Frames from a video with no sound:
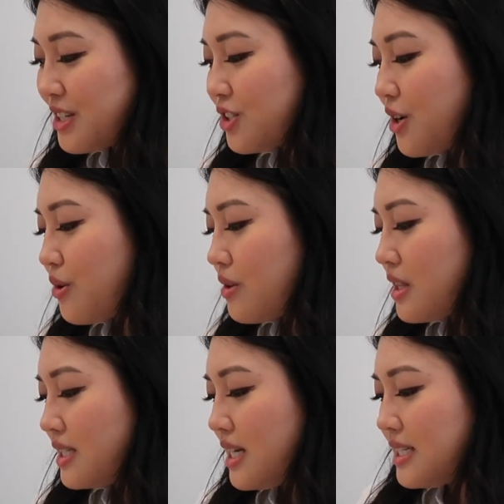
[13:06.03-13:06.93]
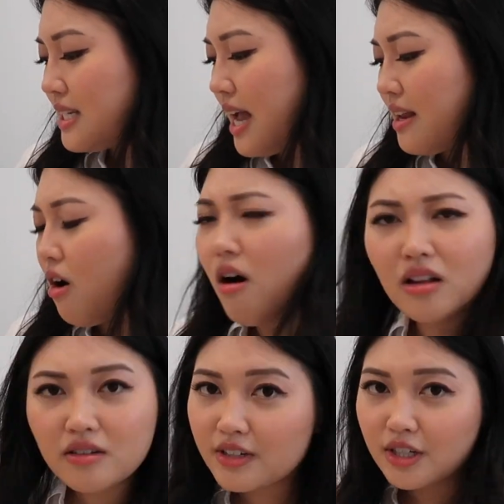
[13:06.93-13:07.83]
So this isn't at
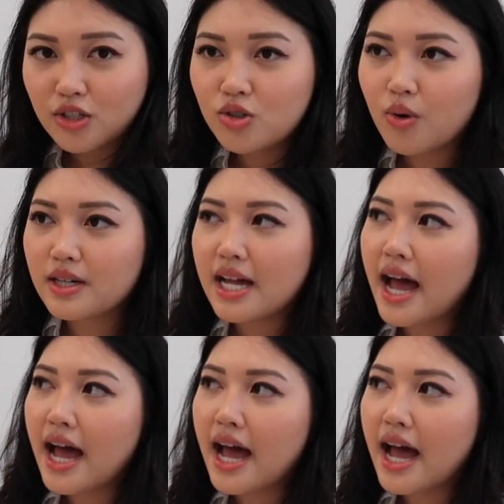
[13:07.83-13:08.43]
all of their stores.